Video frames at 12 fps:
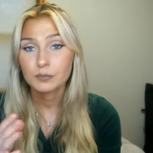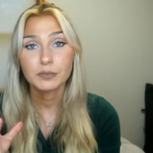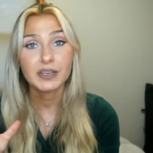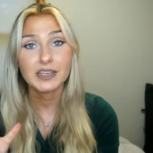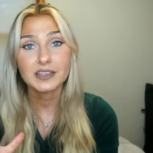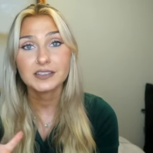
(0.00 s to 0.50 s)

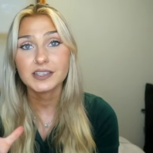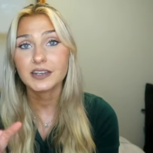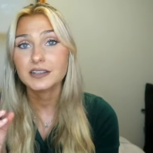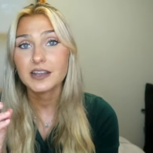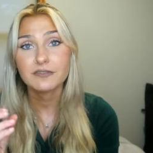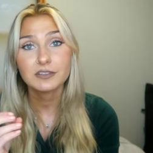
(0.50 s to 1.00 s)
But he
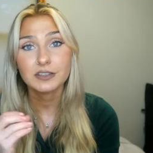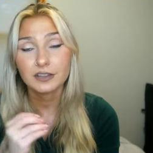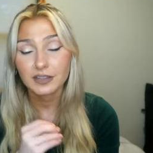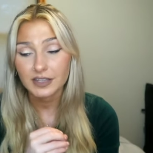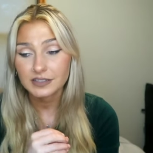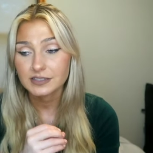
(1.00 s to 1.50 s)
said,
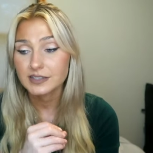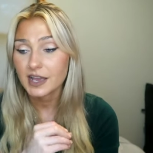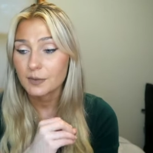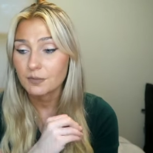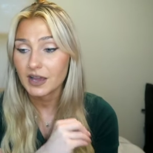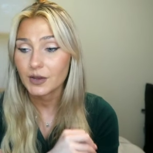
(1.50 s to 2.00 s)
Nevertheless,
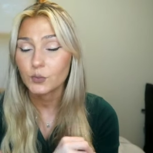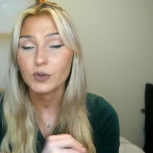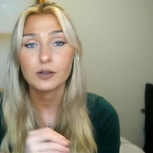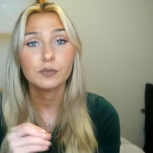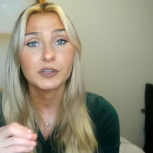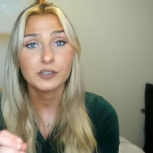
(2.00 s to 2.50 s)
not my
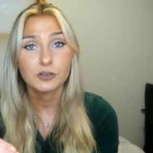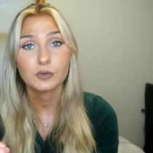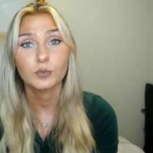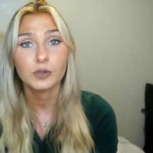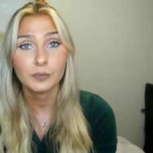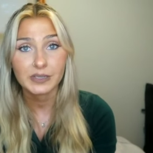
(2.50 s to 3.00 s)
will, but your
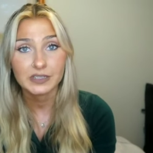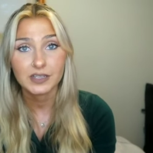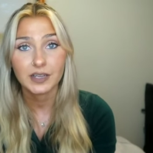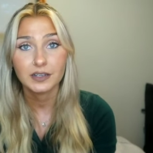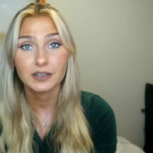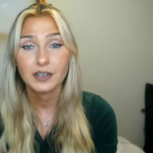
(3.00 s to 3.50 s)
will be
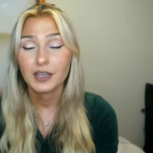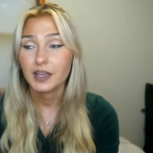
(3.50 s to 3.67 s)
done.